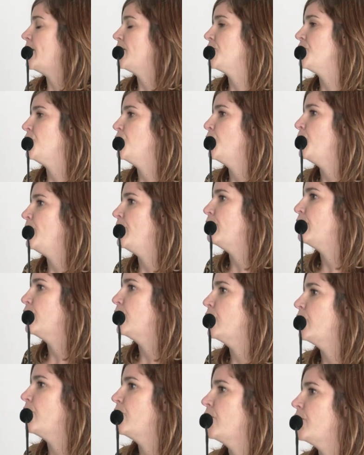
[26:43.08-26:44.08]
us know
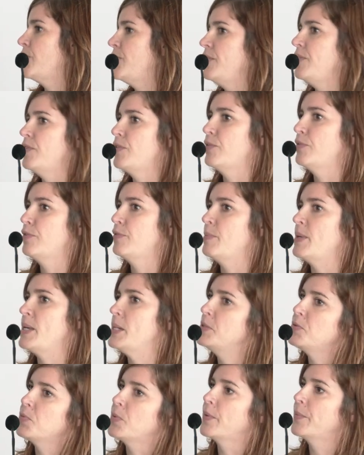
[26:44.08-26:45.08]
before the 13th of May
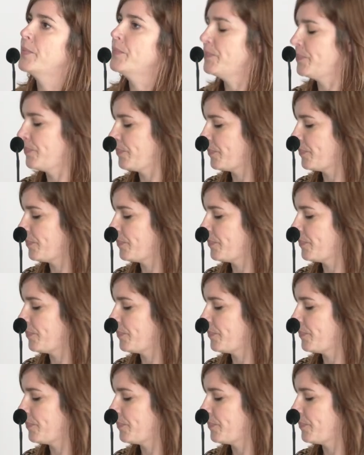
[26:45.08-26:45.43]
as well.